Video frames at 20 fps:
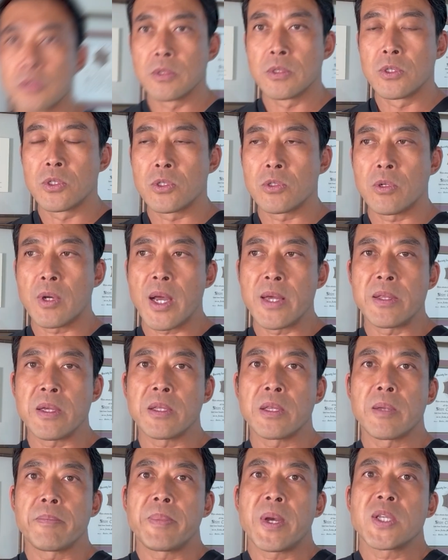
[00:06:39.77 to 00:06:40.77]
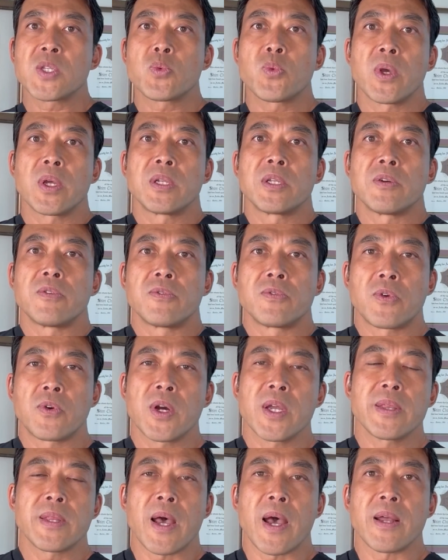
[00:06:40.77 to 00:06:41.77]
So I think the best way to
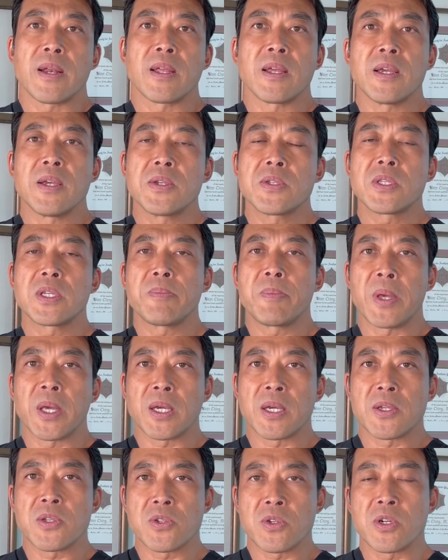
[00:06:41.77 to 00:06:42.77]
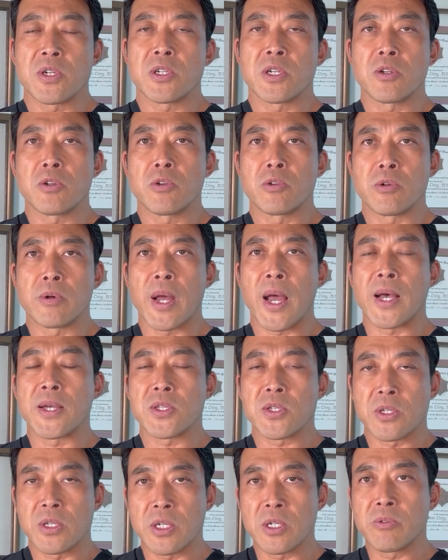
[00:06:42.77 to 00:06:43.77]
avoid that is to pick a surgeon who has
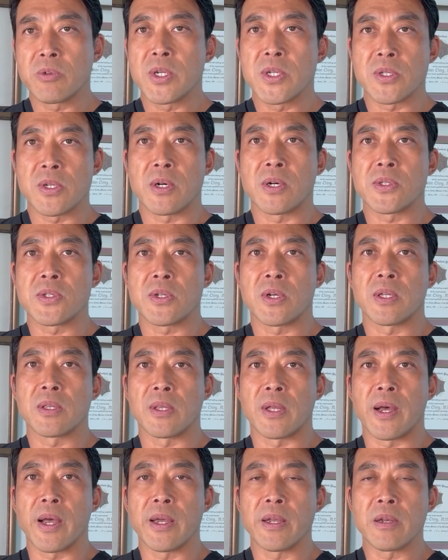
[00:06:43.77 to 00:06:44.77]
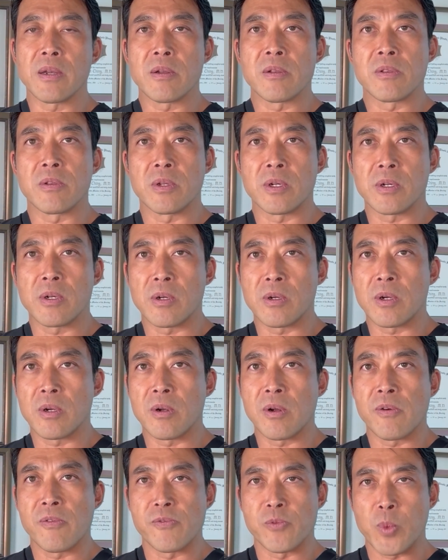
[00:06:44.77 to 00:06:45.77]
good results online. Their
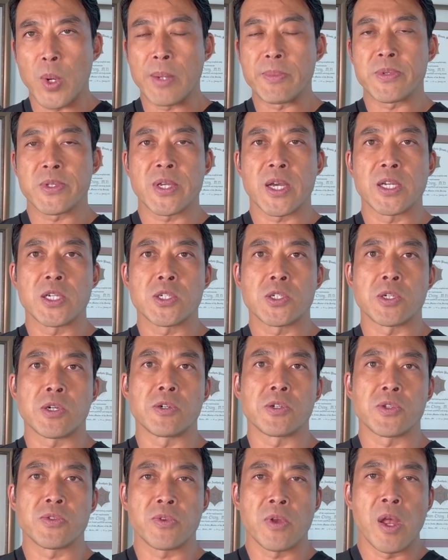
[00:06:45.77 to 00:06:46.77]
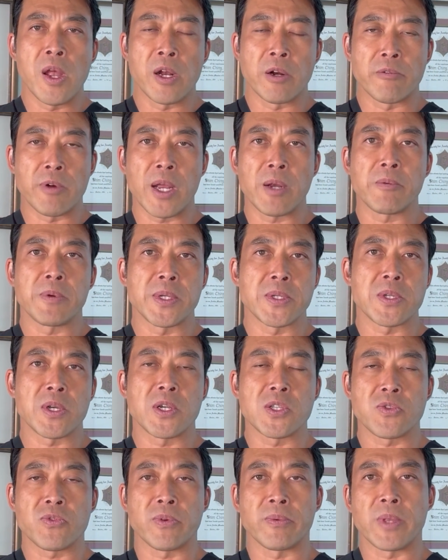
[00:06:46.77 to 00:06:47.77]
website shows great
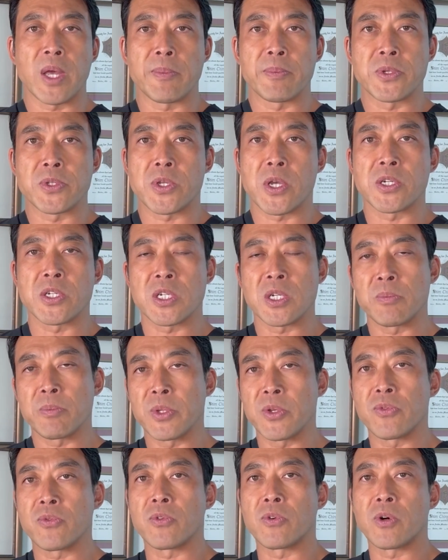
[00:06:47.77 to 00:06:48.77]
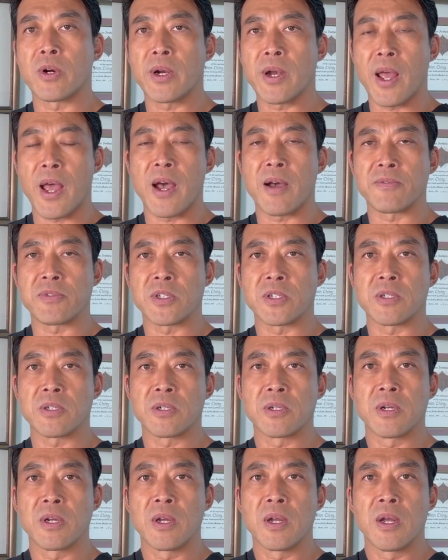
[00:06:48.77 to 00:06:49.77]
results from liposuction before and after.
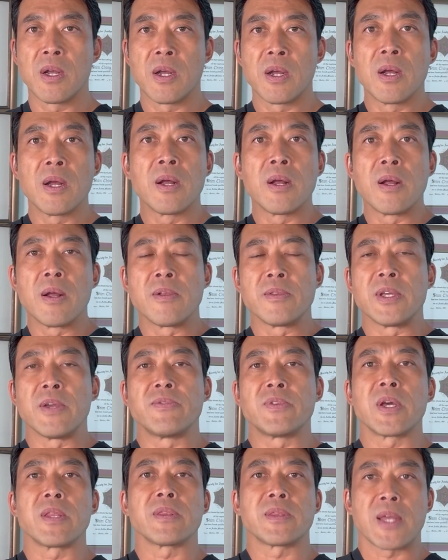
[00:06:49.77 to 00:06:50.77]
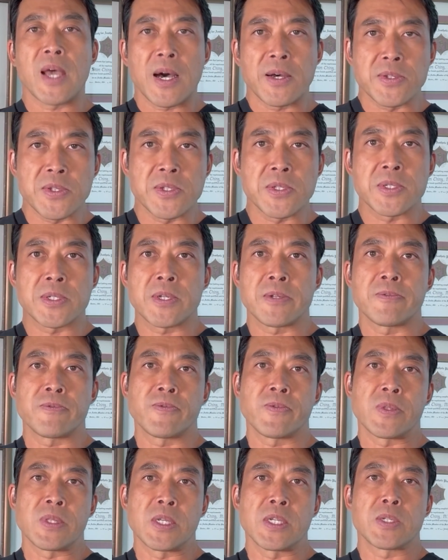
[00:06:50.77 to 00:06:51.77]
They've done thousands of
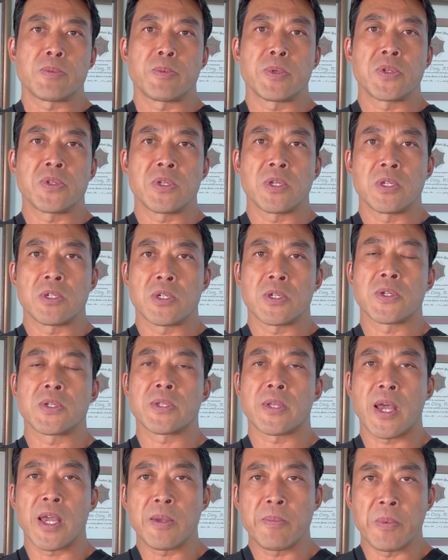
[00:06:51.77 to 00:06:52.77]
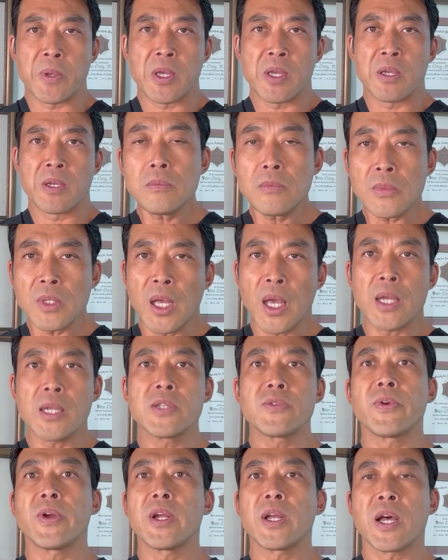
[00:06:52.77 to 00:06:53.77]
these procedures like me, and
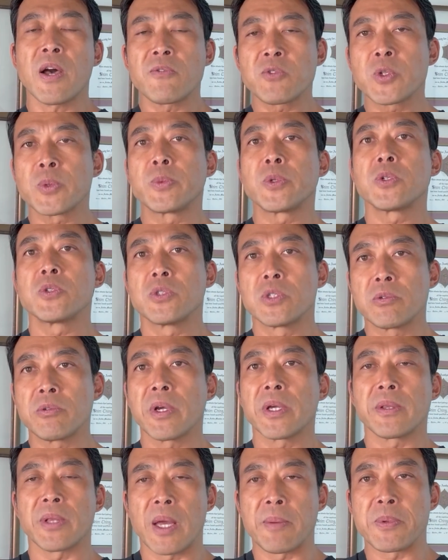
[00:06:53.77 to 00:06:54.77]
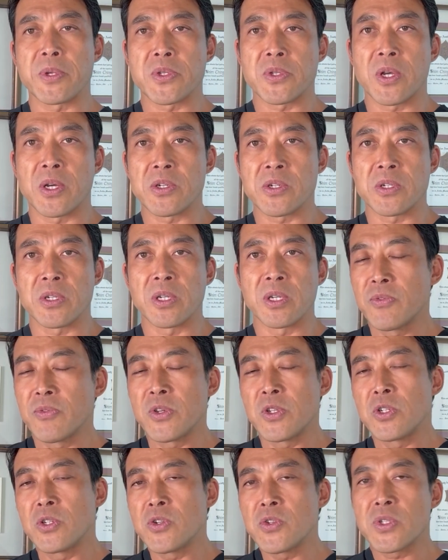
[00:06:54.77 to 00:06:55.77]
is very comfortable doing liposuction.
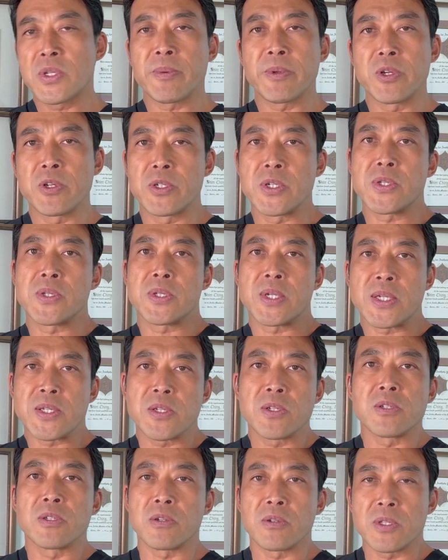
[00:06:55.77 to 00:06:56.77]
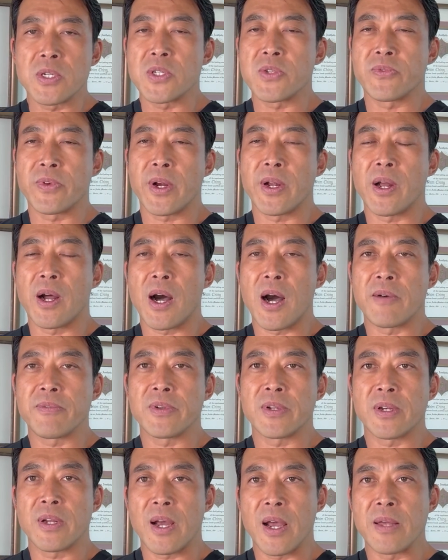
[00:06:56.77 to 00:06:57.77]
you choose somebody who just doesn't do this very
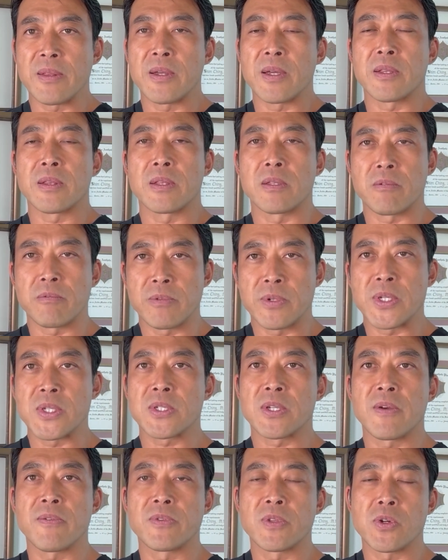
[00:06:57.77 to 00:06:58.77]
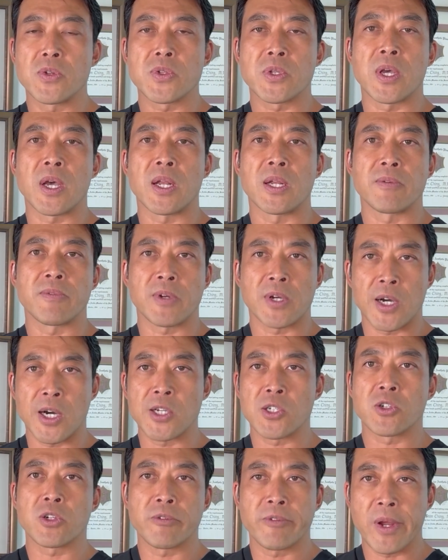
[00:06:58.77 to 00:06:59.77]
often, I think the risk of those kind of
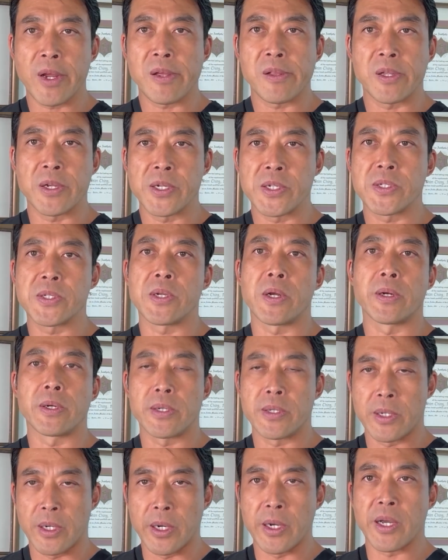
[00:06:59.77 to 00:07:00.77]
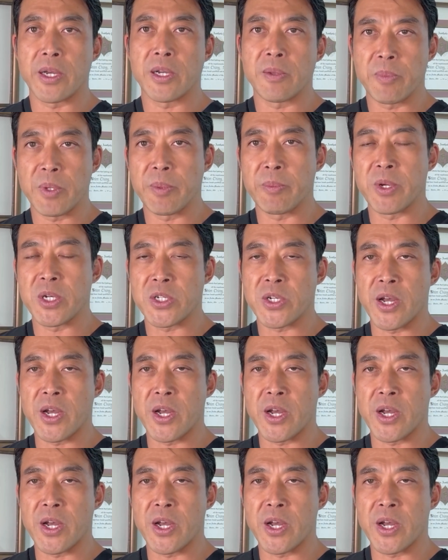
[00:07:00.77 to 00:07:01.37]
contour irregularities are going to be much